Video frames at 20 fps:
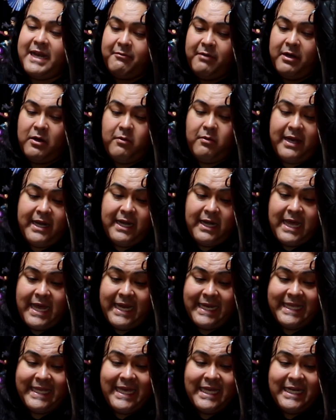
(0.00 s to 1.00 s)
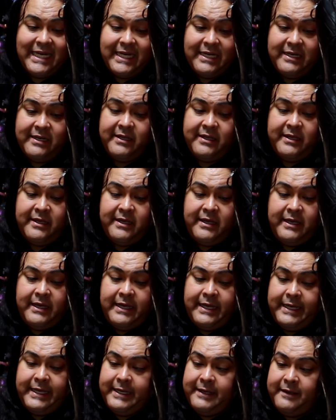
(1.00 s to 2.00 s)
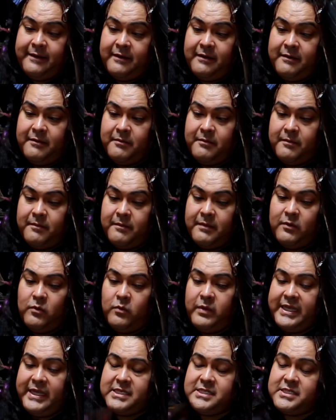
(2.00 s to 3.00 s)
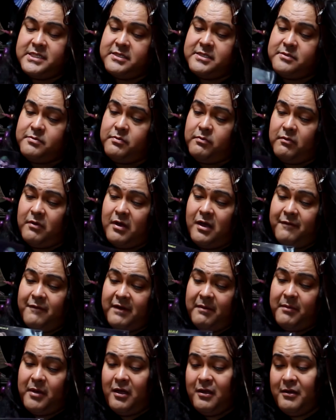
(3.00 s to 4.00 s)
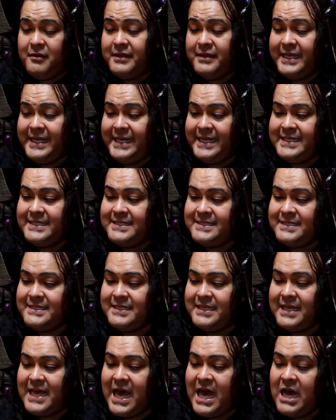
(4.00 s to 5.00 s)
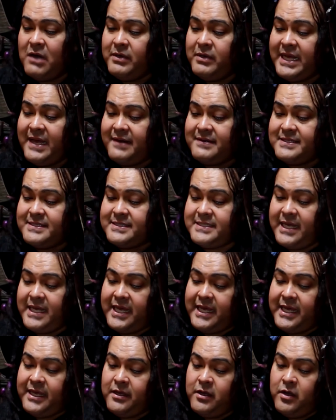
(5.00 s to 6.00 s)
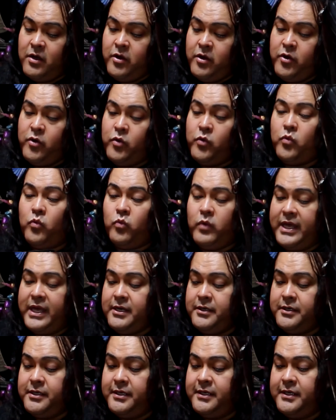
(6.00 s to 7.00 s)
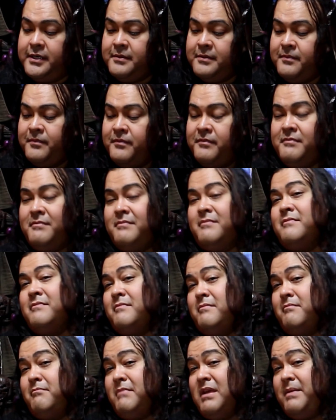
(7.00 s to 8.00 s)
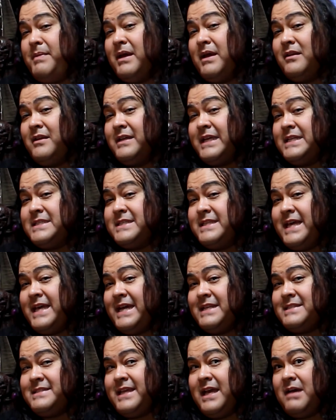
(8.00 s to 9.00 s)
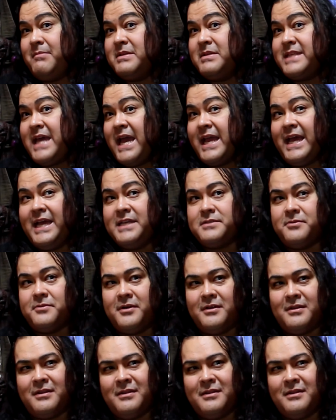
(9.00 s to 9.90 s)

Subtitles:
I regret not getting, which from all these, I would have to say Red Hood. Maybe I'll look into that, see how much that guy's worth.